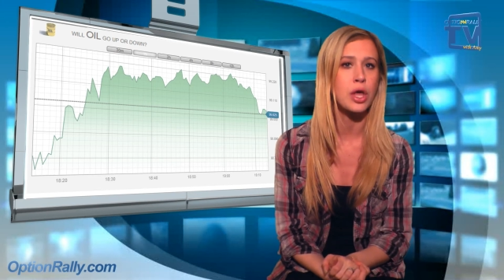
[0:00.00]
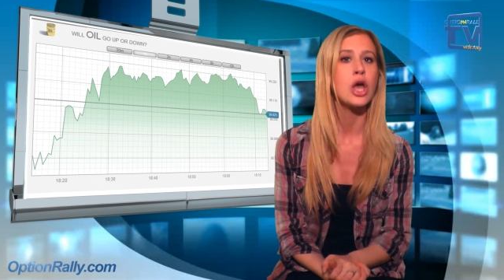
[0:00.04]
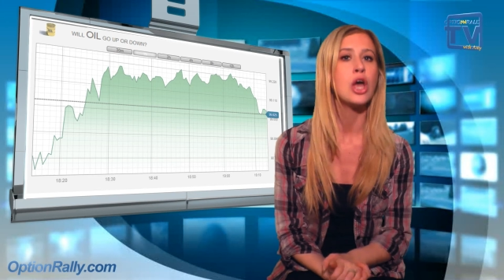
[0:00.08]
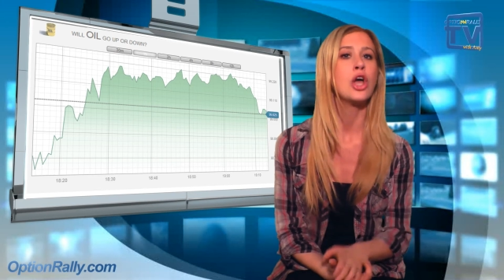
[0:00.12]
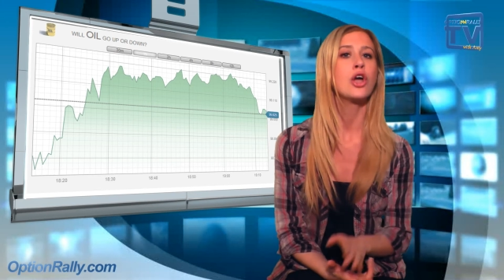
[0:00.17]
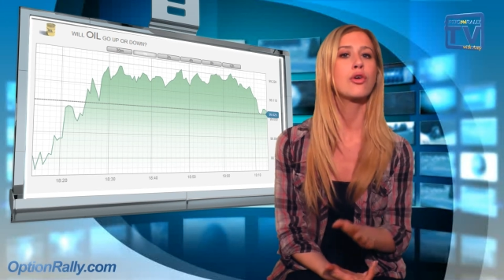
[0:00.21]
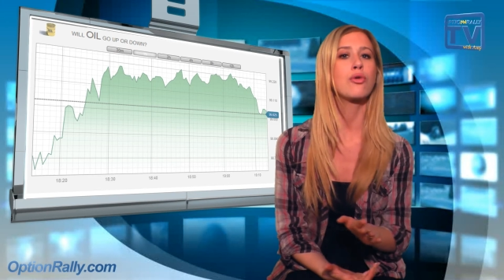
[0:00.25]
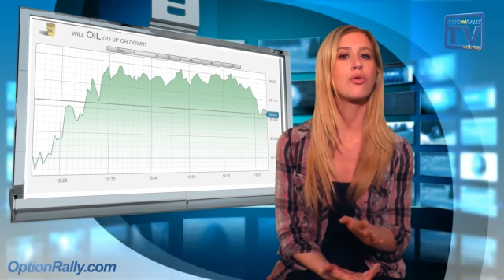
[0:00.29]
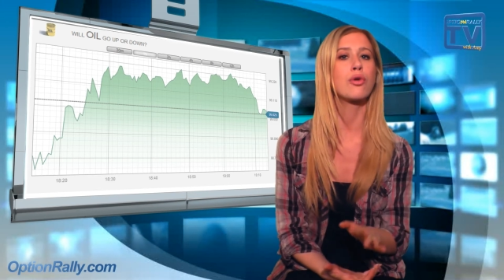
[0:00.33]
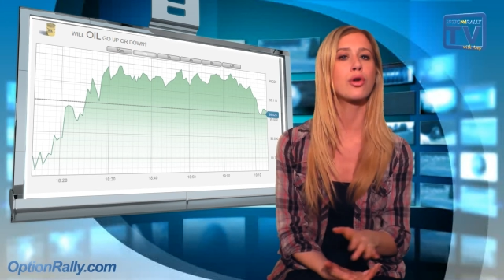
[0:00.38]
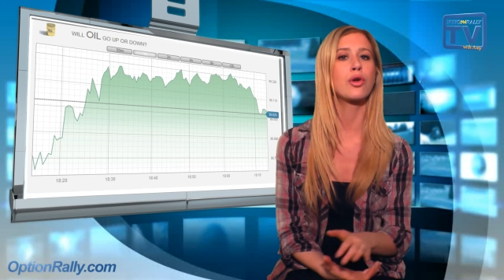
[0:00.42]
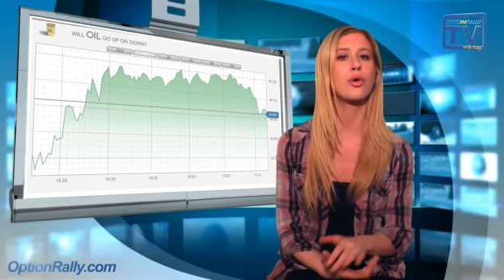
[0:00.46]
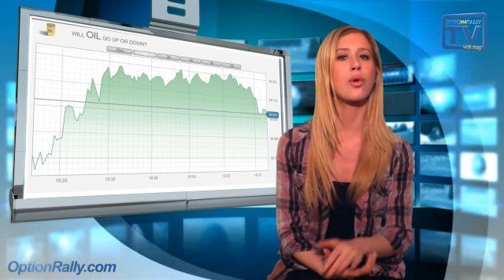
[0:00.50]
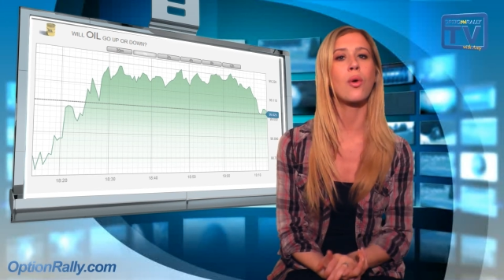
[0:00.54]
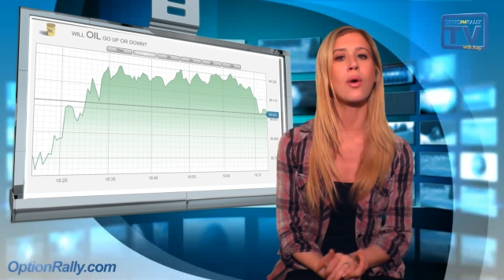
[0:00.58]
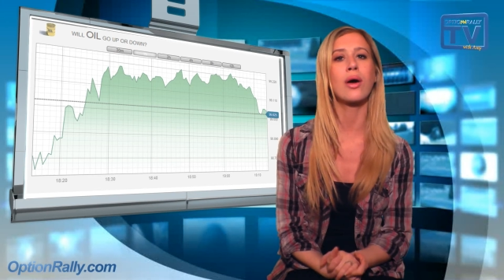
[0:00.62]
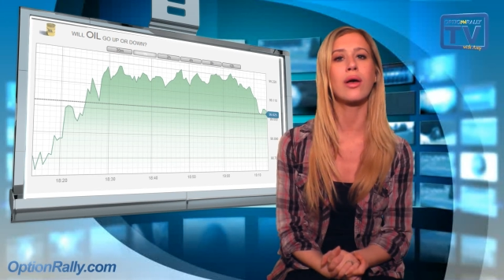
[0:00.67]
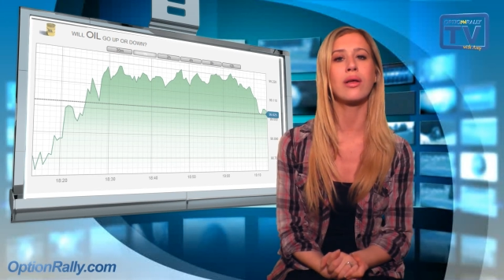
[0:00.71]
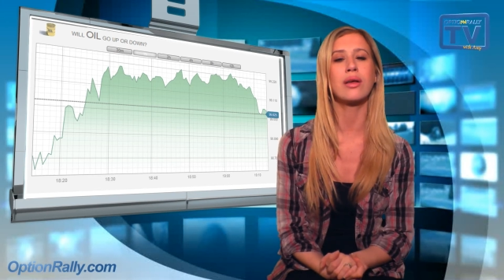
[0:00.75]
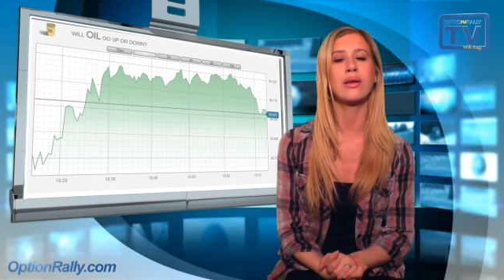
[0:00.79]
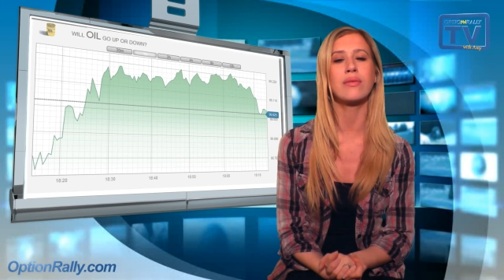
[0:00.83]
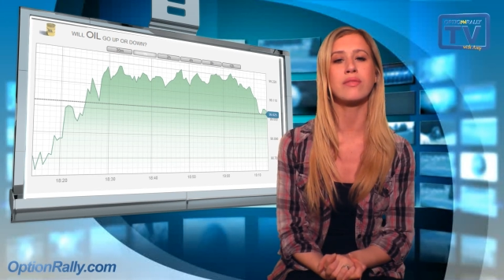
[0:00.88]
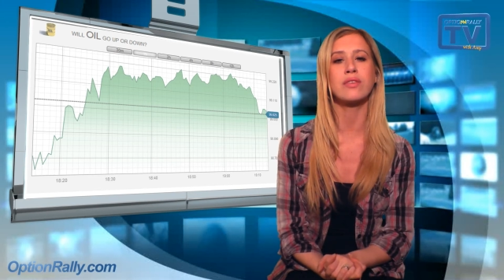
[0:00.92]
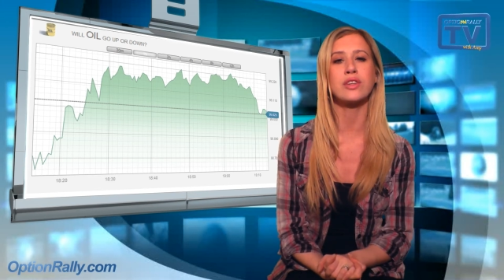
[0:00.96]
Crude
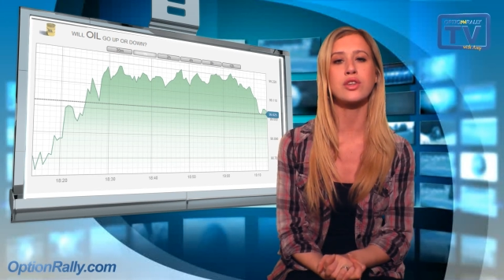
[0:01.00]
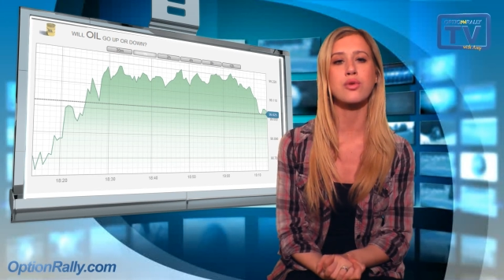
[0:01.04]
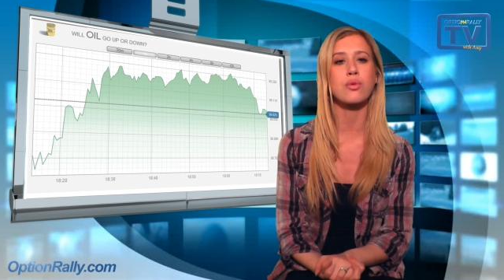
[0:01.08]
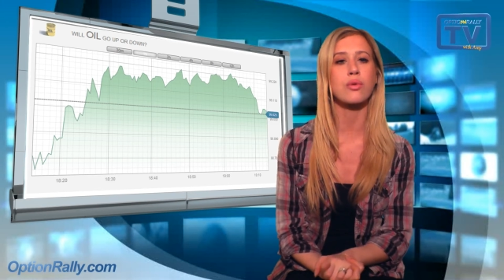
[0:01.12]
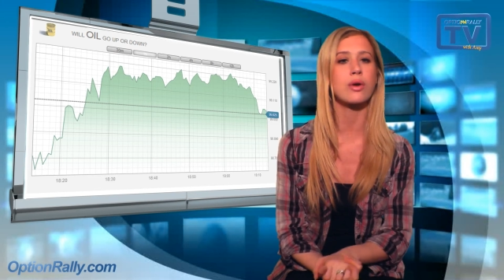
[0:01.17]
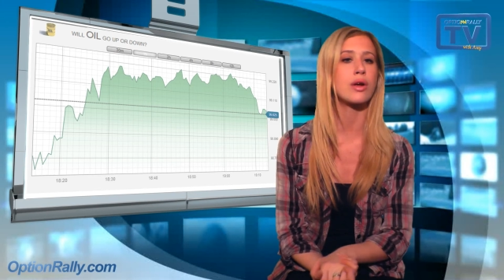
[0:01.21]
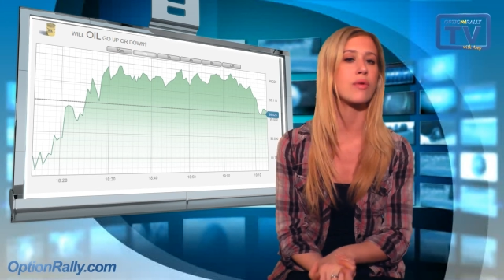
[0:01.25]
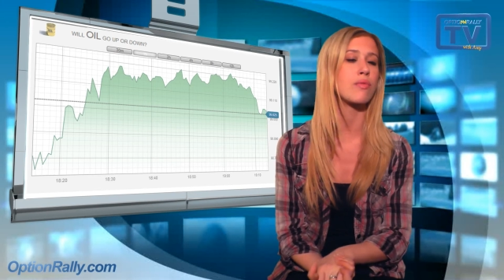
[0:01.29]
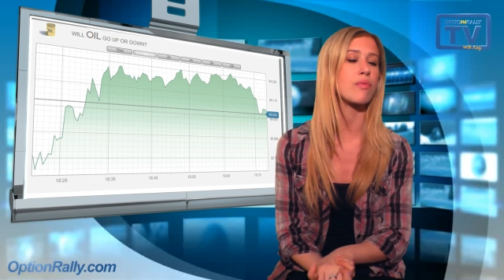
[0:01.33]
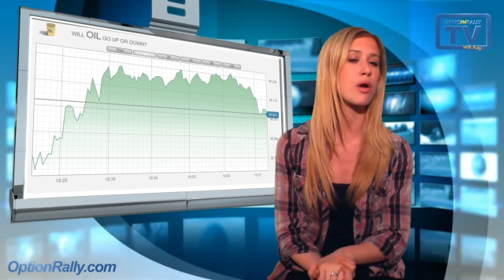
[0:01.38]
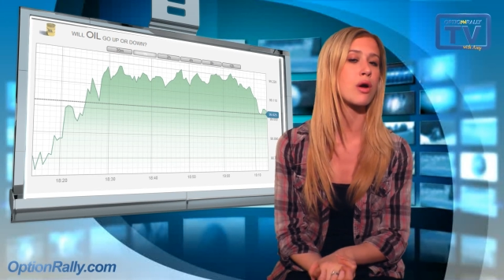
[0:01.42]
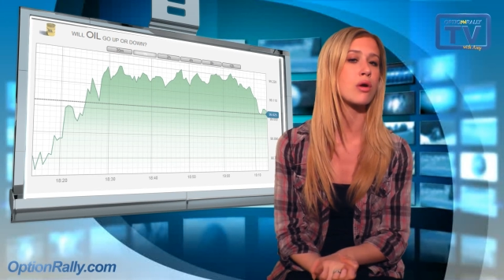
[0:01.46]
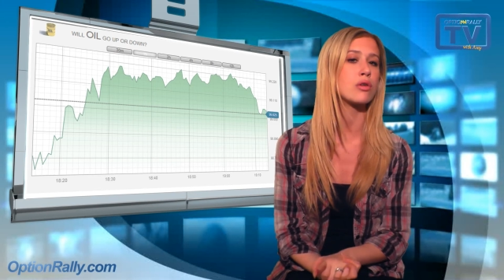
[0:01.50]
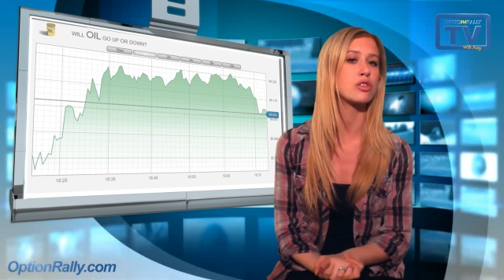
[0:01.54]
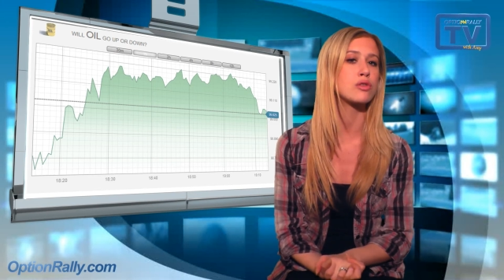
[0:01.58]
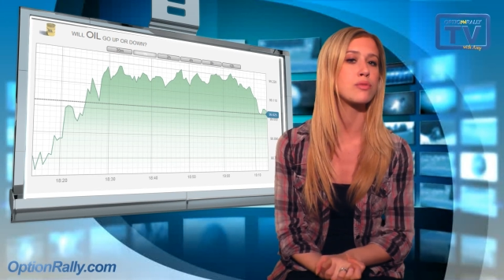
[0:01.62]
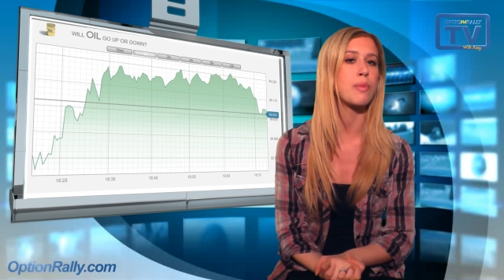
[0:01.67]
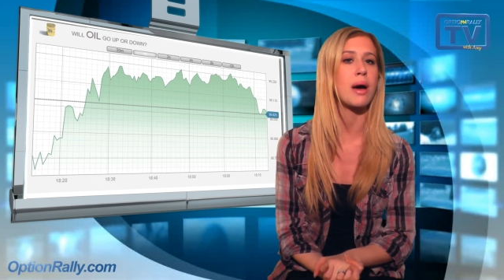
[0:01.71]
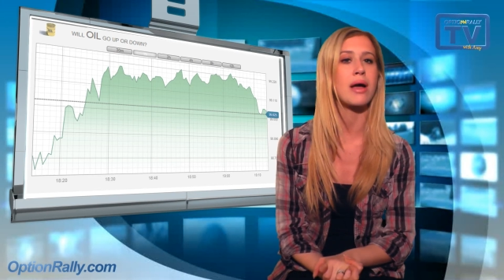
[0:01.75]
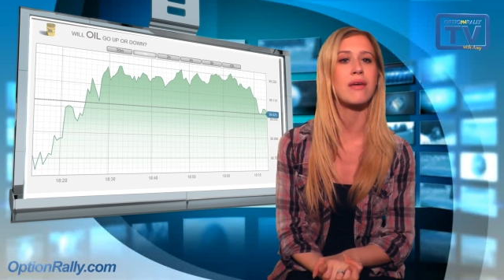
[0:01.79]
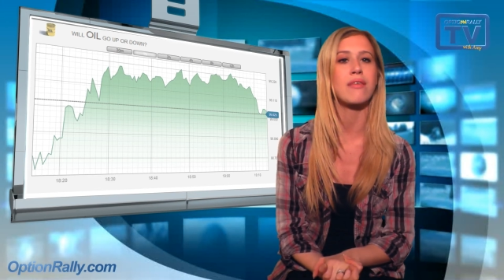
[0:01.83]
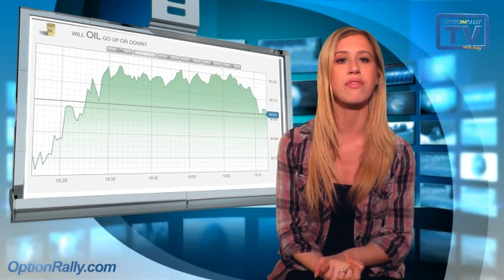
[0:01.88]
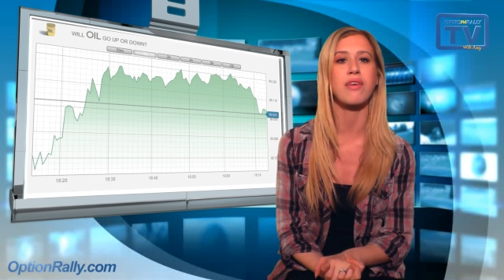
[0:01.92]
oil inventory rose by